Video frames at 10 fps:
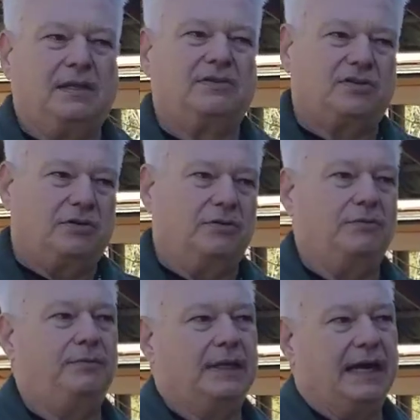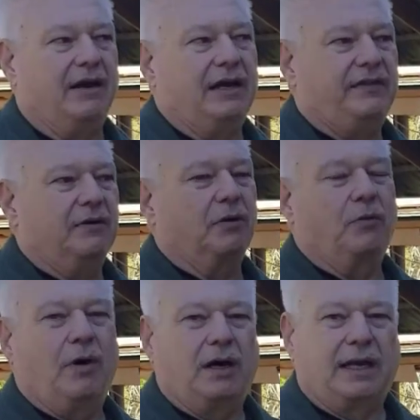So the area that we're
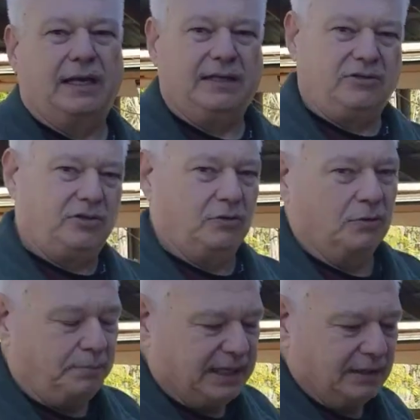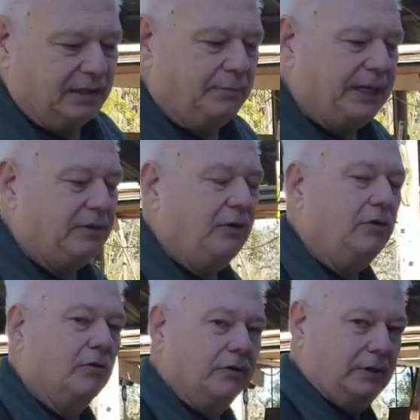walking into will be a little bit
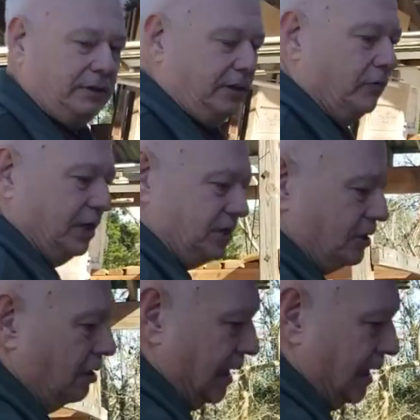newer than the original